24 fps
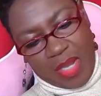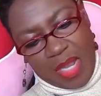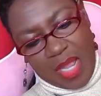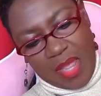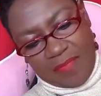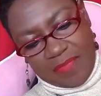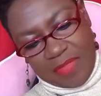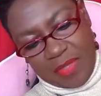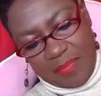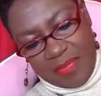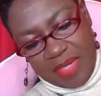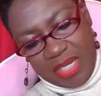
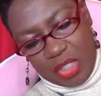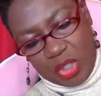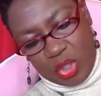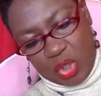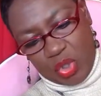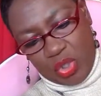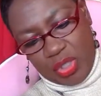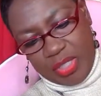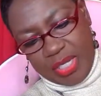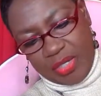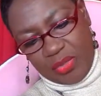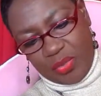Have to make
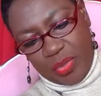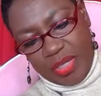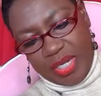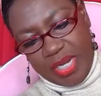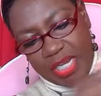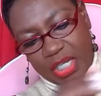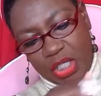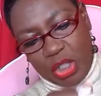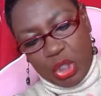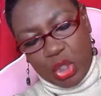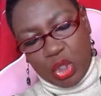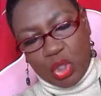sure that when
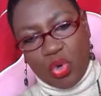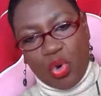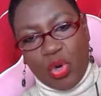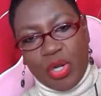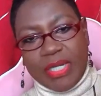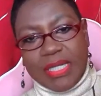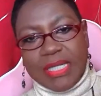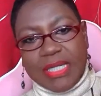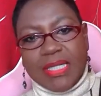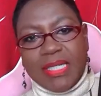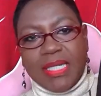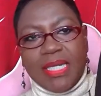I
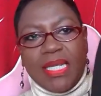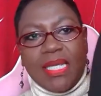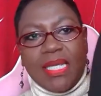shorten